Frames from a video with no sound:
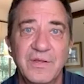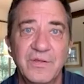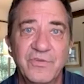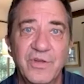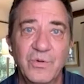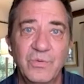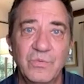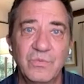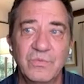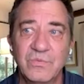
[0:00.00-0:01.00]
So
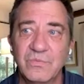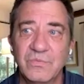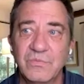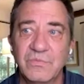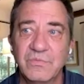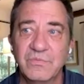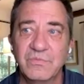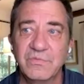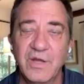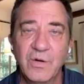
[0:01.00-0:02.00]

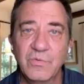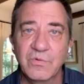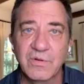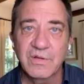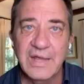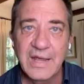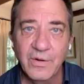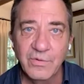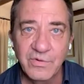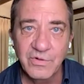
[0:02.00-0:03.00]
don't
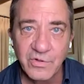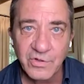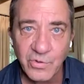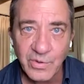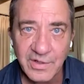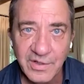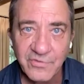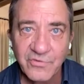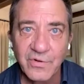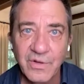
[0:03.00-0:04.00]
count your
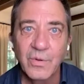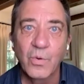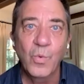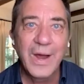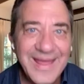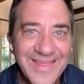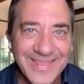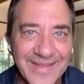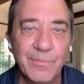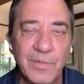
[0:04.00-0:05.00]
critics, weigh
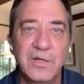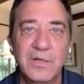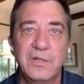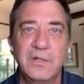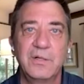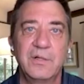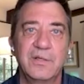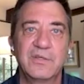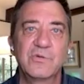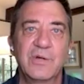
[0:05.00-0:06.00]
them.
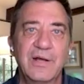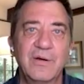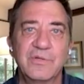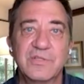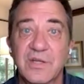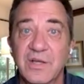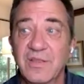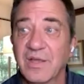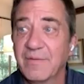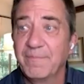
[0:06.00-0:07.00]
That's what I always say.
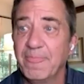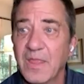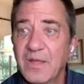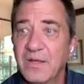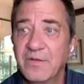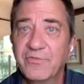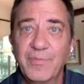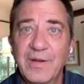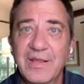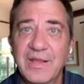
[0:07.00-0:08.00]
Like, if
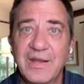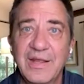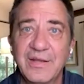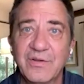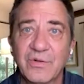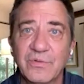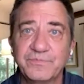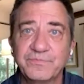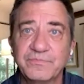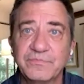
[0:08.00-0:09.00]
somebody can't
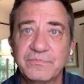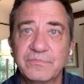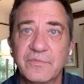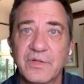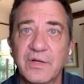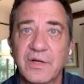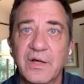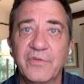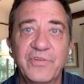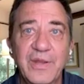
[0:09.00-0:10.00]
handle
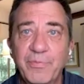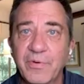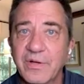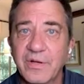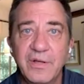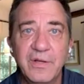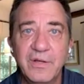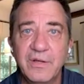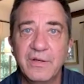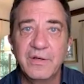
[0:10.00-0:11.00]
a separate
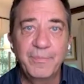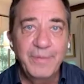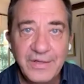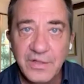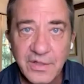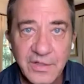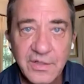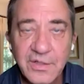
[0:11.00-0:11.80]
opinion,